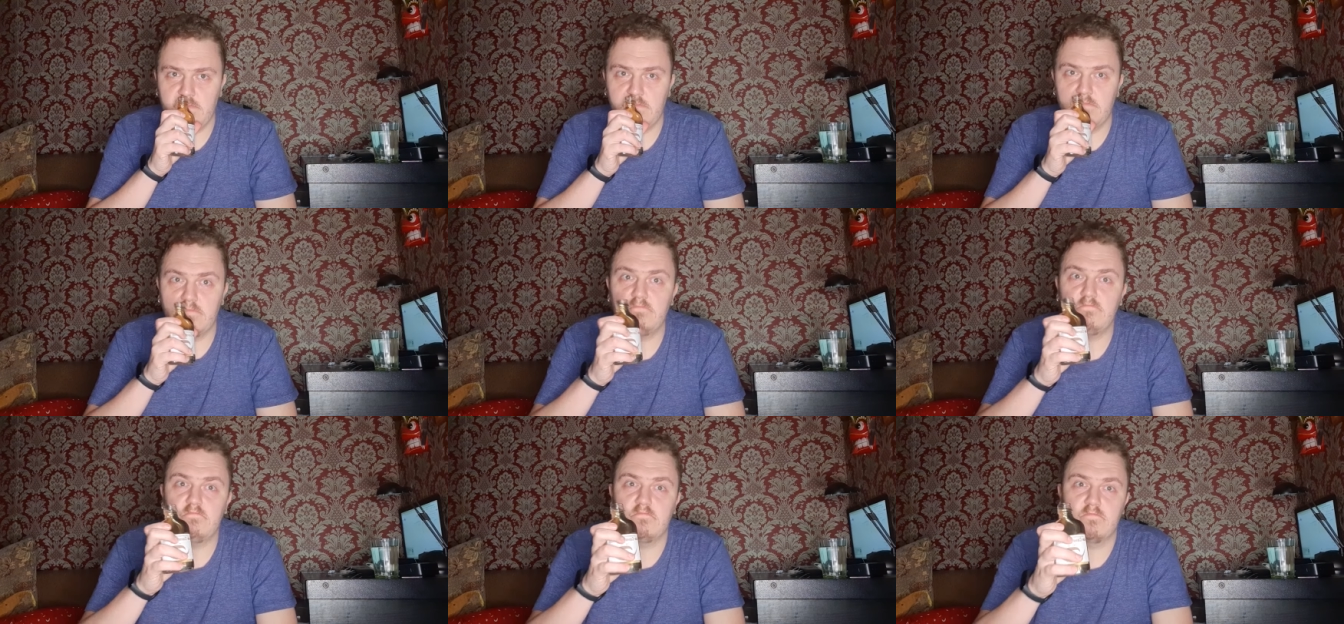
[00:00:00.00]

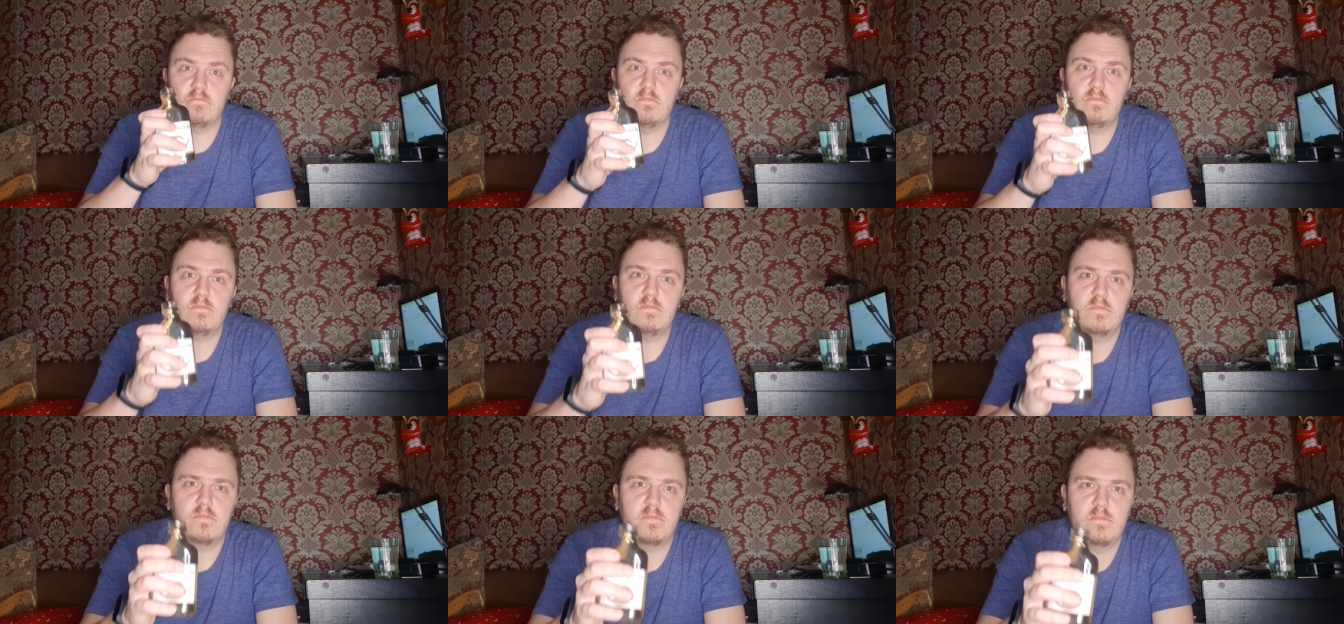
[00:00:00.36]

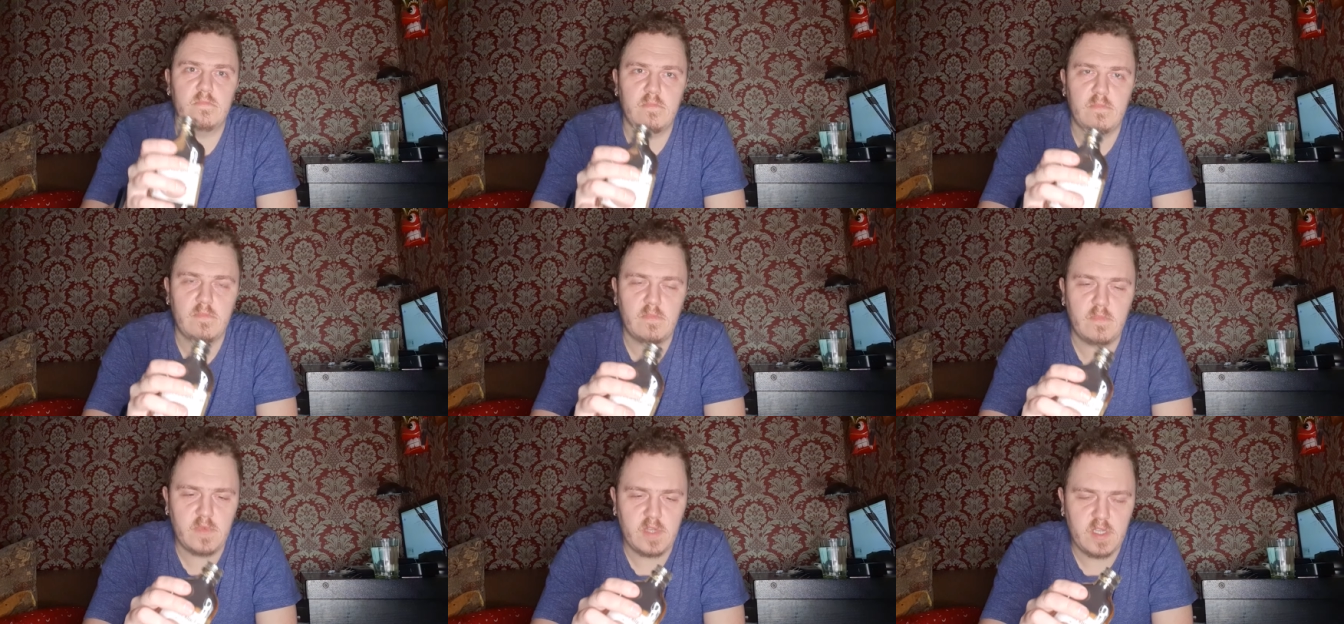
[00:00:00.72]
Hmm,
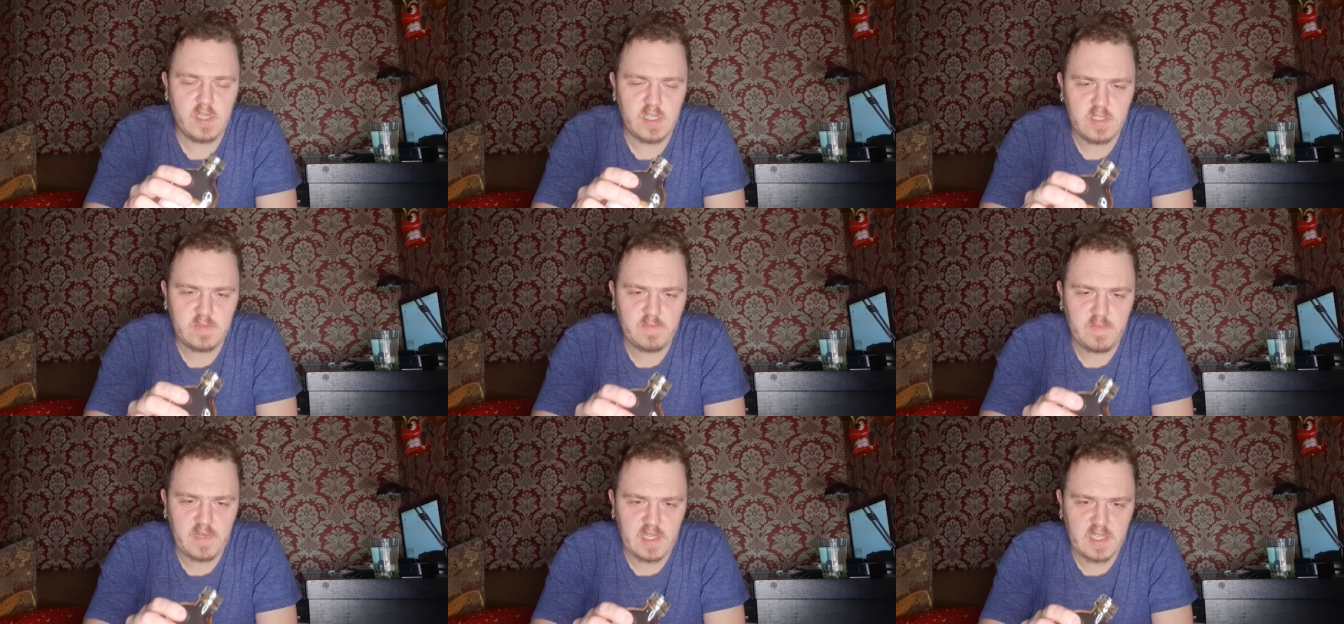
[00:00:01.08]
the
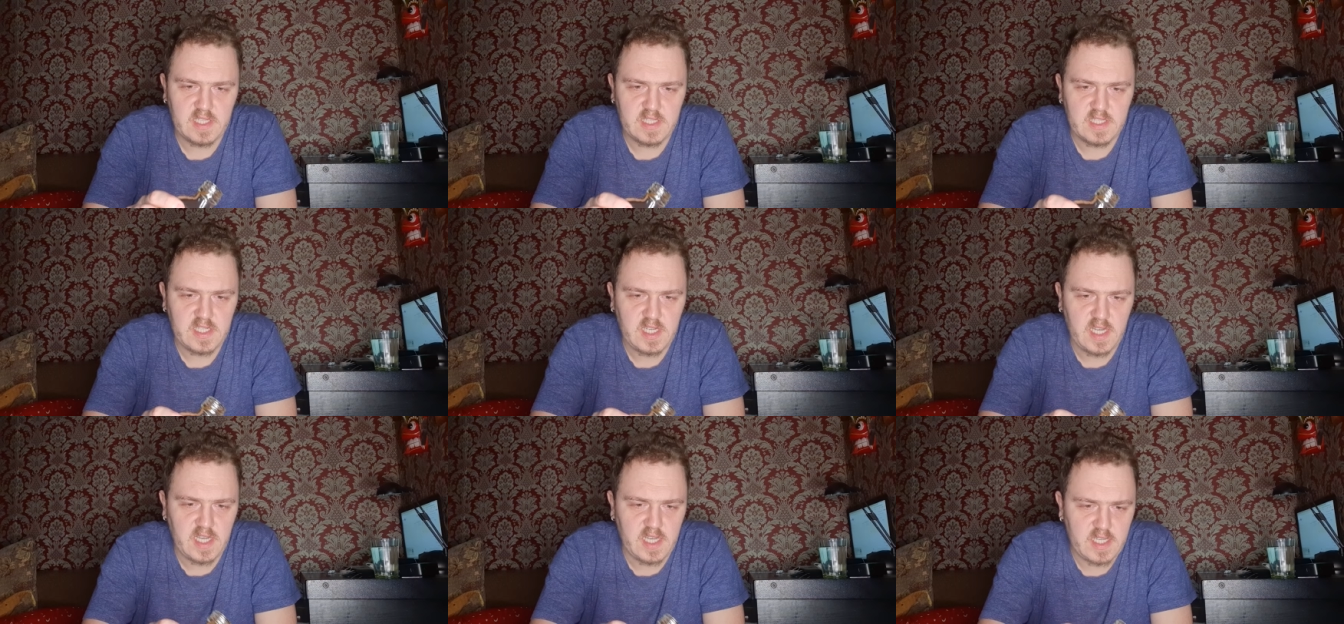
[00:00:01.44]
smell
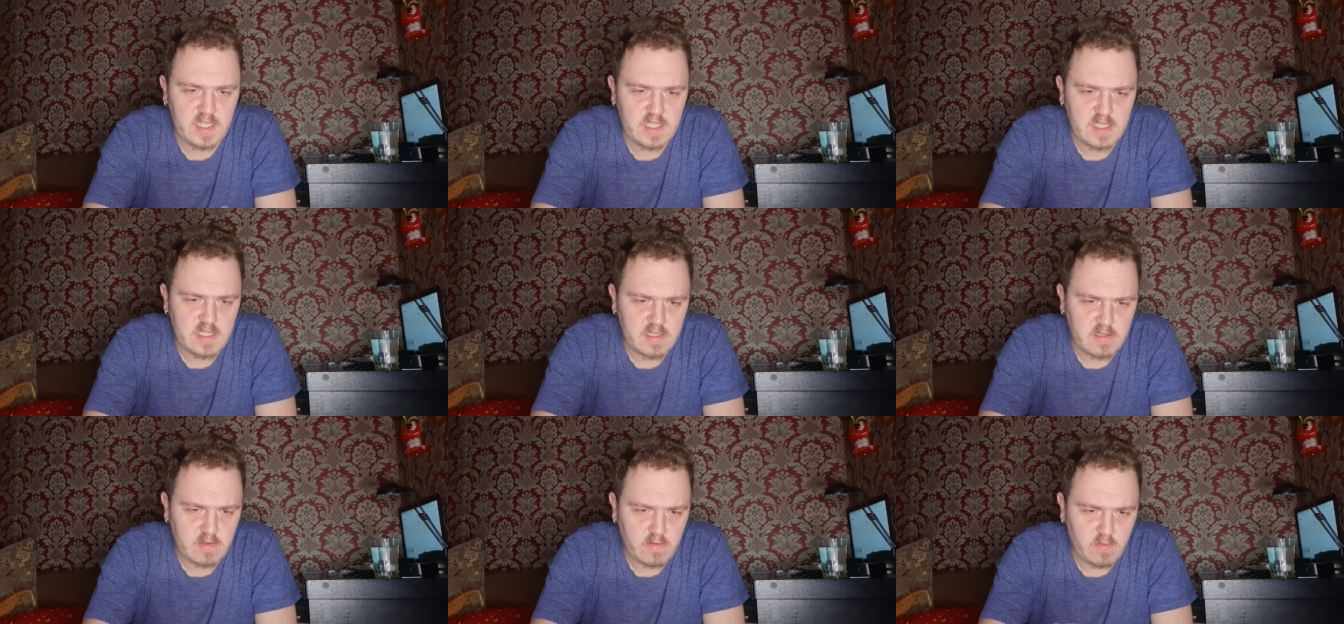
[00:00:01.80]
is
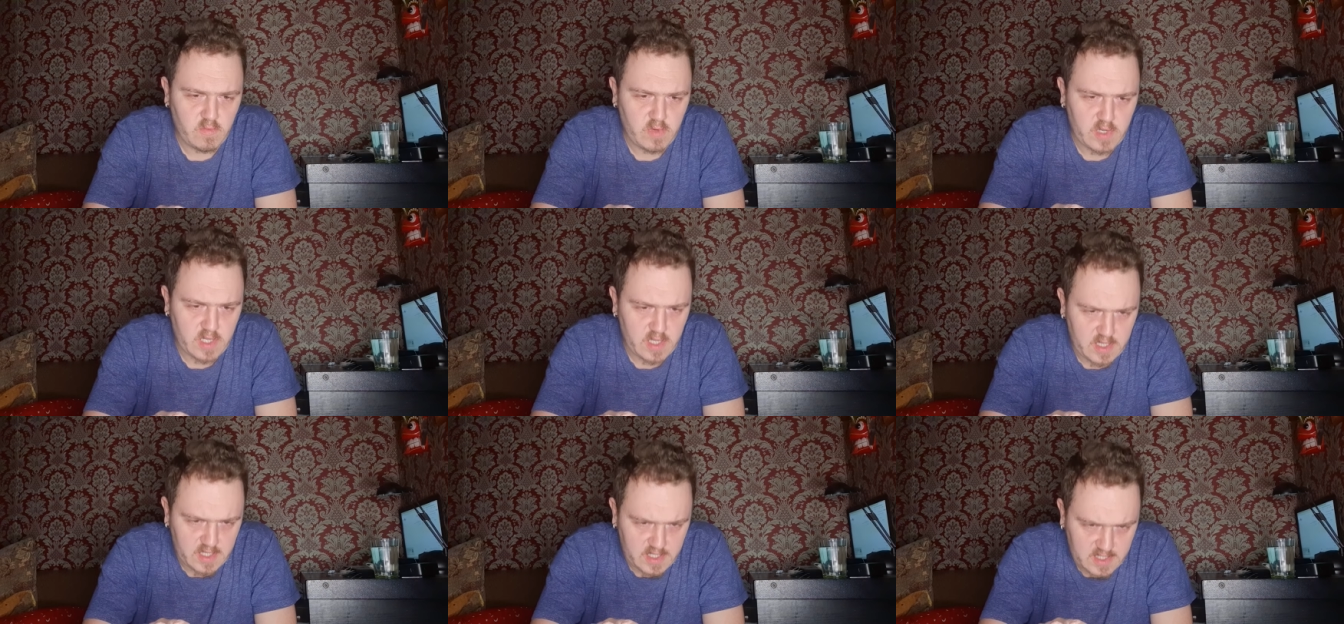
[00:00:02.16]
nice.
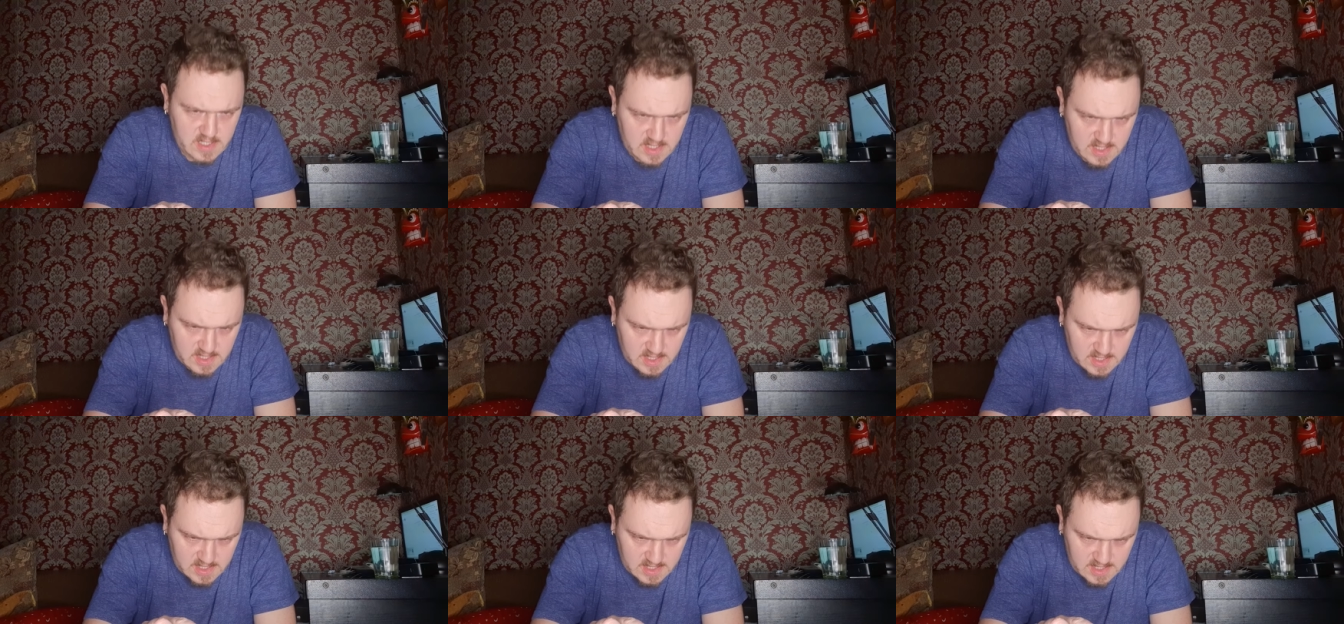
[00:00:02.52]
Well, this
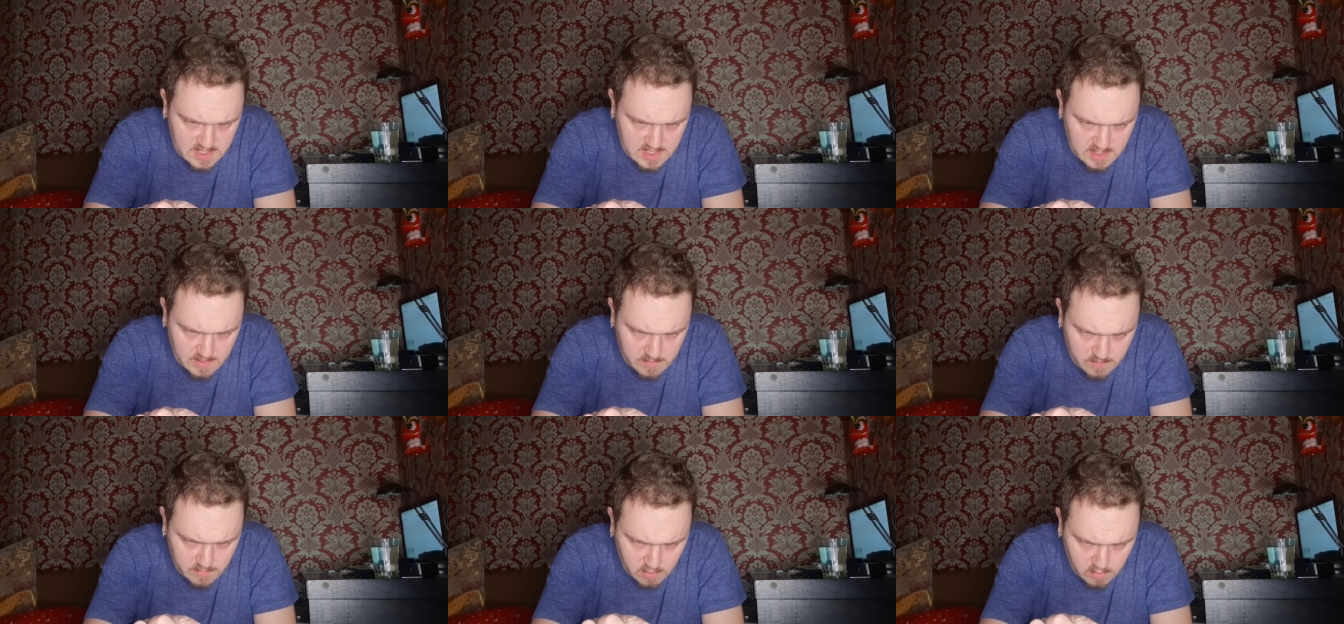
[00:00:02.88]
is a
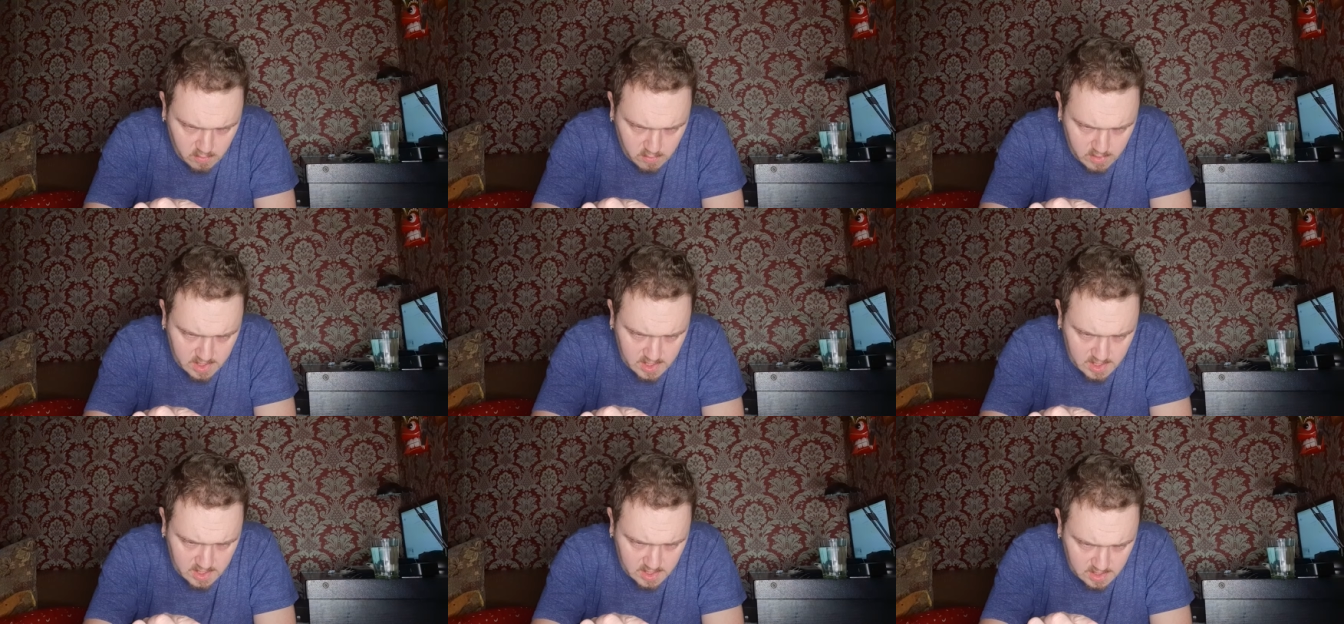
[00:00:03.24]
simple
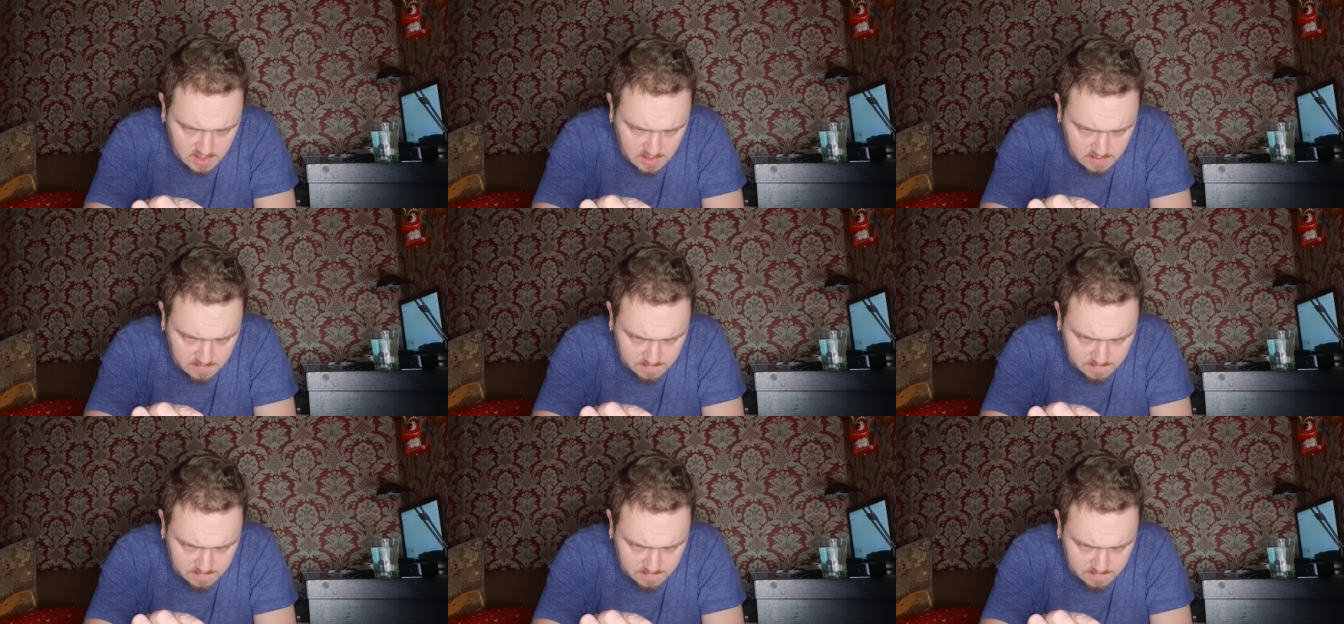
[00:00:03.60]
one.